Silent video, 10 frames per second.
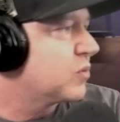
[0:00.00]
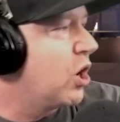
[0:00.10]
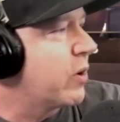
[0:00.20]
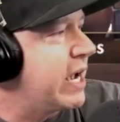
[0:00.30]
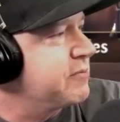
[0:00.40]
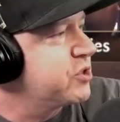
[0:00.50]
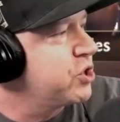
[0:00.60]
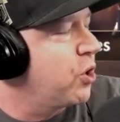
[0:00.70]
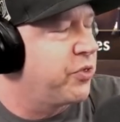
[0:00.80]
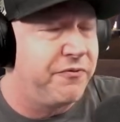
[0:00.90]
Okay,
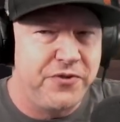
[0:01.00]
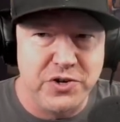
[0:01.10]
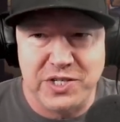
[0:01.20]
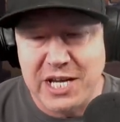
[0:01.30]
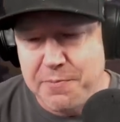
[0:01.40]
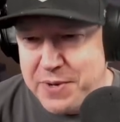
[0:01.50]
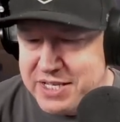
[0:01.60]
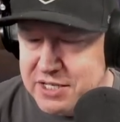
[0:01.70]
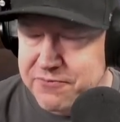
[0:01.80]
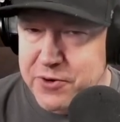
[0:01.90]
so the first tip
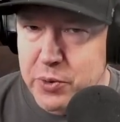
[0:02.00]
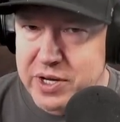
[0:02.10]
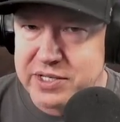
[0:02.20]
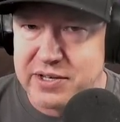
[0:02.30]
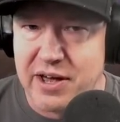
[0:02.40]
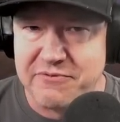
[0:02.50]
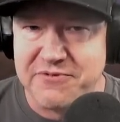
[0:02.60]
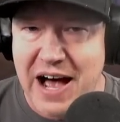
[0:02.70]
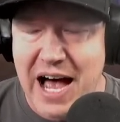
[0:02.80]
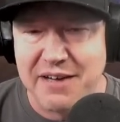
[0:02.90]
is to focus on
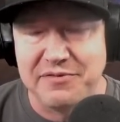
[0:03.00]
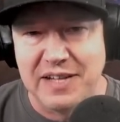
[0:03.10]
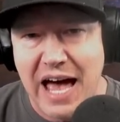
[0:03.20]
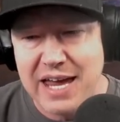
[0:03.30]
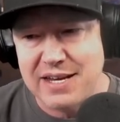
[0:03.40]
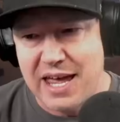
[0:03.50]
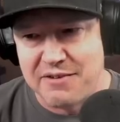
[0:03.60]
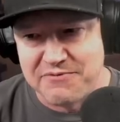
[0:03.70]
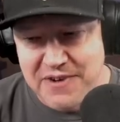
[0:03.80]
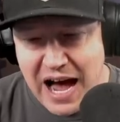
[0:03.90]
5 light
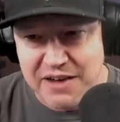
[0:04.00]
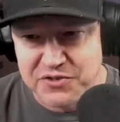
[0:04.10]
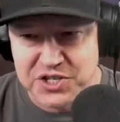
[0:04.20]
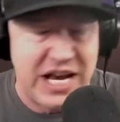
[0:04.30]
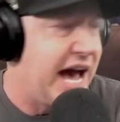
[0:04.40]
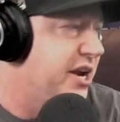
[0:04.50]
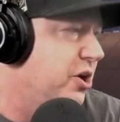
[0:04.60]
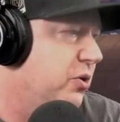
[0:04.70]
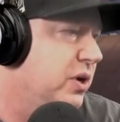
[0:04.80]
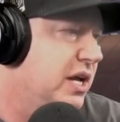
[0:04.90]
and 5
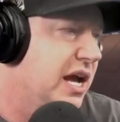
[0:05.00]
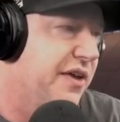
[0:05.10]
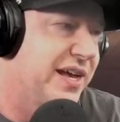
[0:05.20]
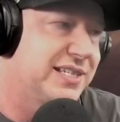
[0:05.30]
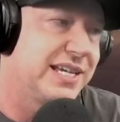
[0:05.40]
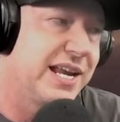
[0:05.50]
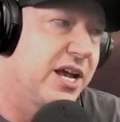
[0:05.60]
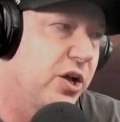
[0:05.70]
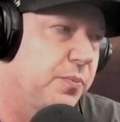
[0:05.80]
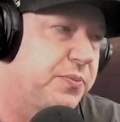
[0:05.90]
shadow, and that's going to
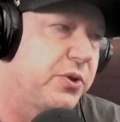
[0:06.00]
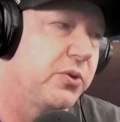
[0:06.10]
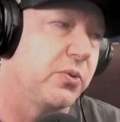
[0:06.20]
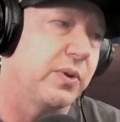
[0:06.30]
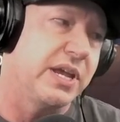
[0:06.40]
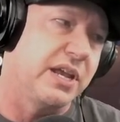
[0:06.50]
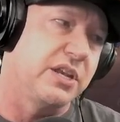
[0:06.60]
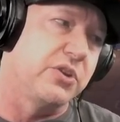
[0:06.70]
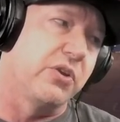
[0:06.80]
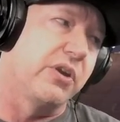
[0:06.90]
help you in
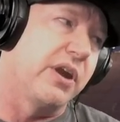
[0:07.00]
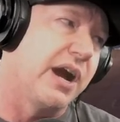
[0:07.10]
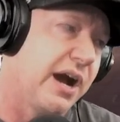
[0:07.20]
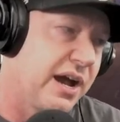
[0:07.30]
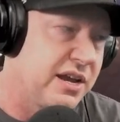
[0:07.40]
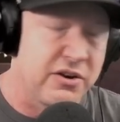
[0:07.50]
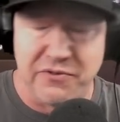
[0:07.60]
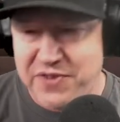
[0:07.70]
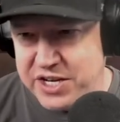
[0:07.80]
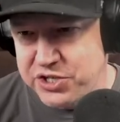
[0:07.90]
your
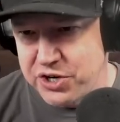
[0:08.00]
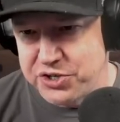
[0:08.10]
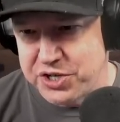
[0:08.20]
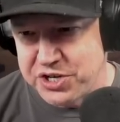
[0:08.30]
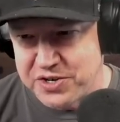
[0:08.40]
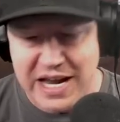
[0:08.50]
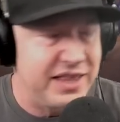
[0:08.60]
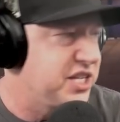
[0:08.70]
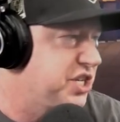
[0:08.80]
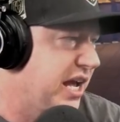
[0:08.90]
adventures and your
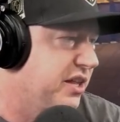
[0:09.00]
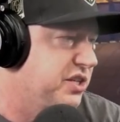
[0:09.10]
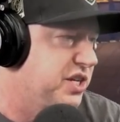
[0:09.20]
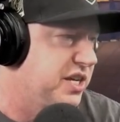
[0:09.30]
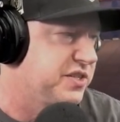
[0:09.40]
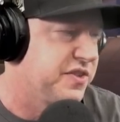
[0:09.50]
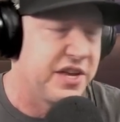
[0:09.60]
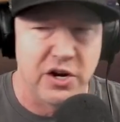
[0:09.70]
daily challenges, and then